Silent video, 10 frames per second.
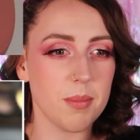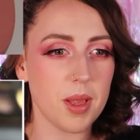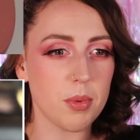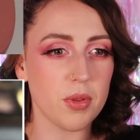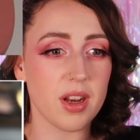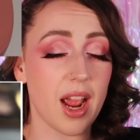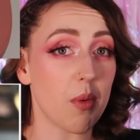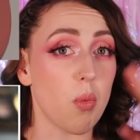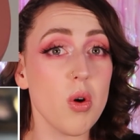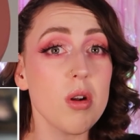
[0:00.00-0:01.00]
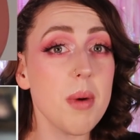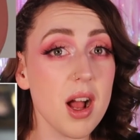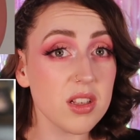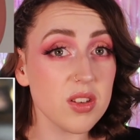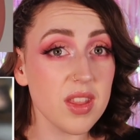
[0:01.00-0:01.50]
some people that had
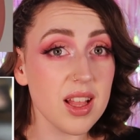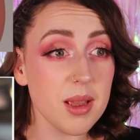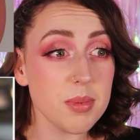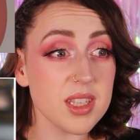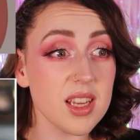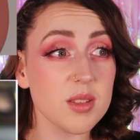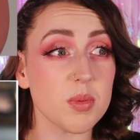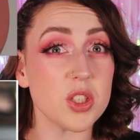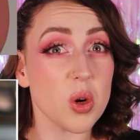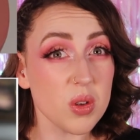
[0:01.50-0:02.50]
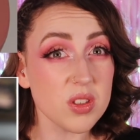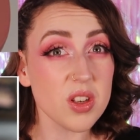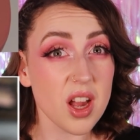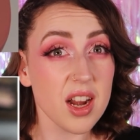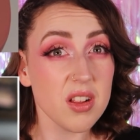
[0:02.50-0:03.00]
watermarks on their lipsticks, which
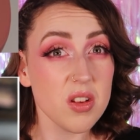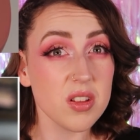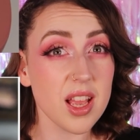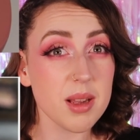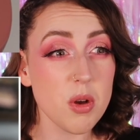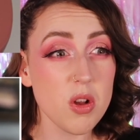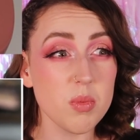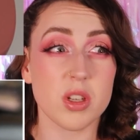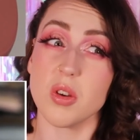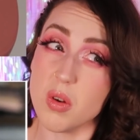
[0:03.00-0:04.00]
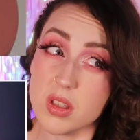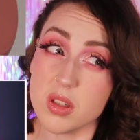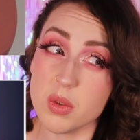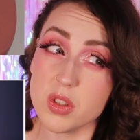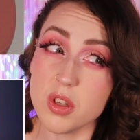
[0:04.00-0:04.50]
also kind of looked like mold, which
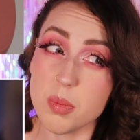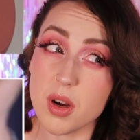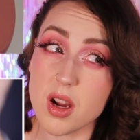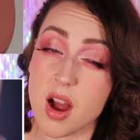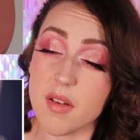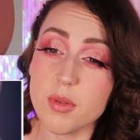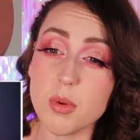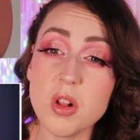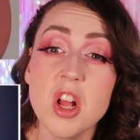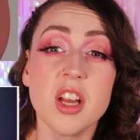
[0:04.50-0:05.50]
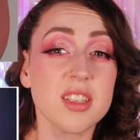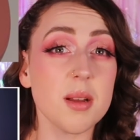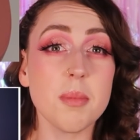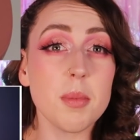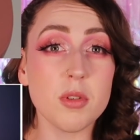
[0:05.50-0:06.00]
also was super uncomfortable.
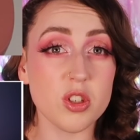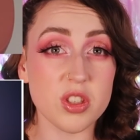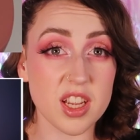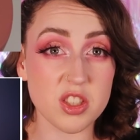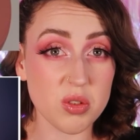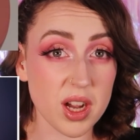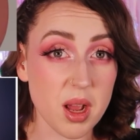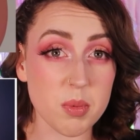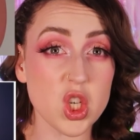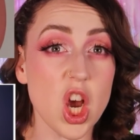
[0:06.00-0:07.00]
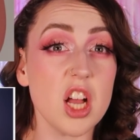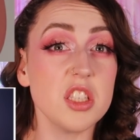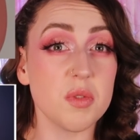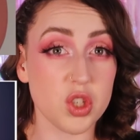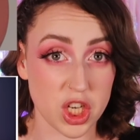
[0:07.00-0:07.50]
Some people just had straight up
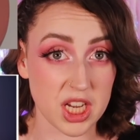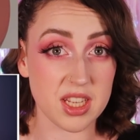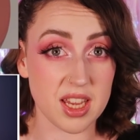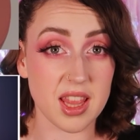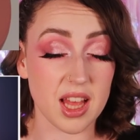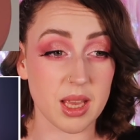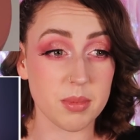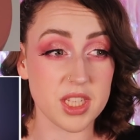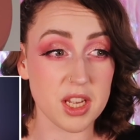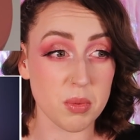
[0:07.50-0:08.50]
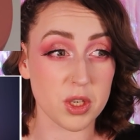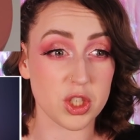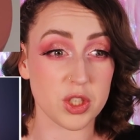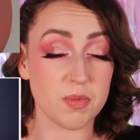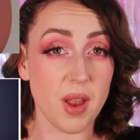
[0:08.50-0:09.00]
shards of shit in their lipstick,
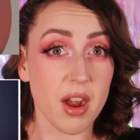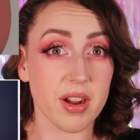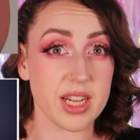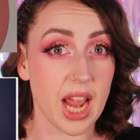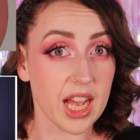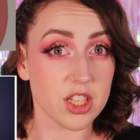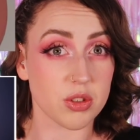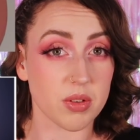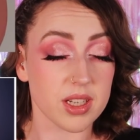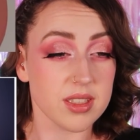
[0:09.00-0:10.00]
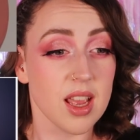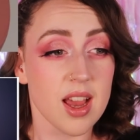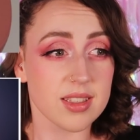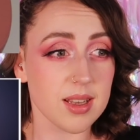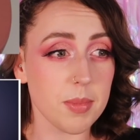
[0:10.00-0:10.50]
which is very dangerous.
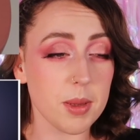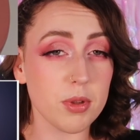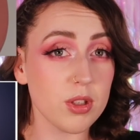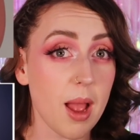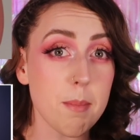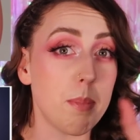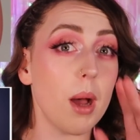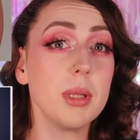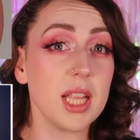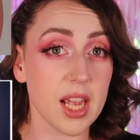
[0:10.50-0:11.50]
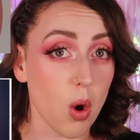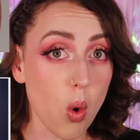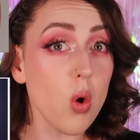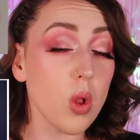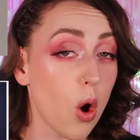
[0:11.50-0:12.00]
Some people had bubbling
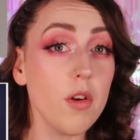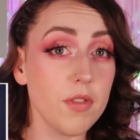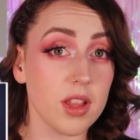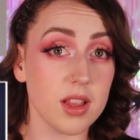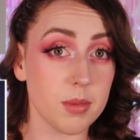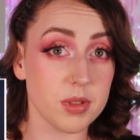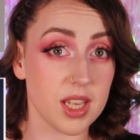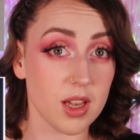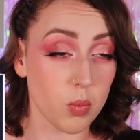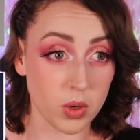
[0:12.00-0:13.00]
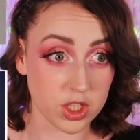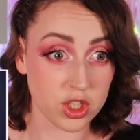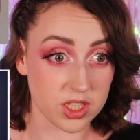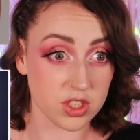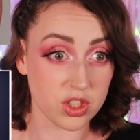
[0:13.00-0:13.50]
all over the lipstick,
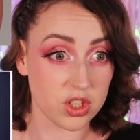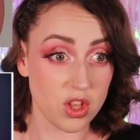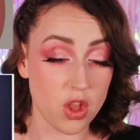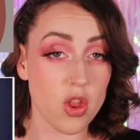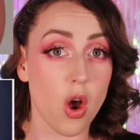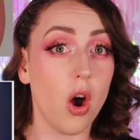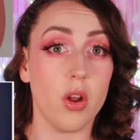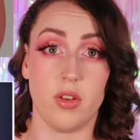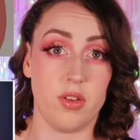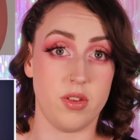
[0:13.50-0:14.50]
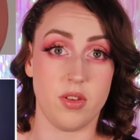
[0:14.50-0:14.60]
which is not